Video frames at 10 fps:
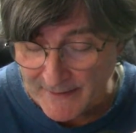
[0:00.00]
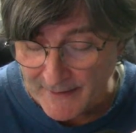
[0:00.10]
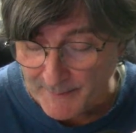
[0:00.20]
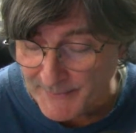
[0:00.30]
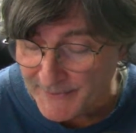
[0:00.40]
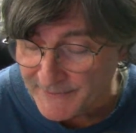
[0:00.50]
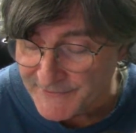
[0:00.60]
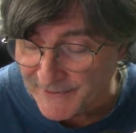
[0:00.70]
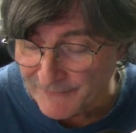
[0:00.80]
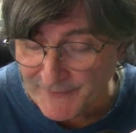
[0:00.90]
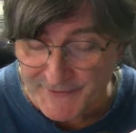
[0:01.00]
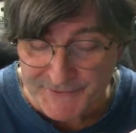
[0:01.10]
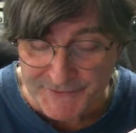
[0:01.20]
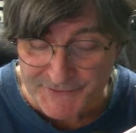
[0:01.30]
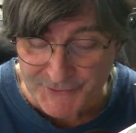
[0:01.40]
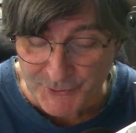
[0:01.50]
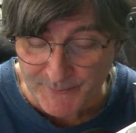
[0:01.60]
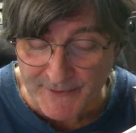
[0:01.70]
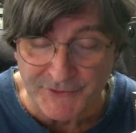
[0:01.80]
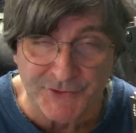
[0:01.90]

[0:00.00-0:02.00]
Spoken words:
are being televised on Zoom and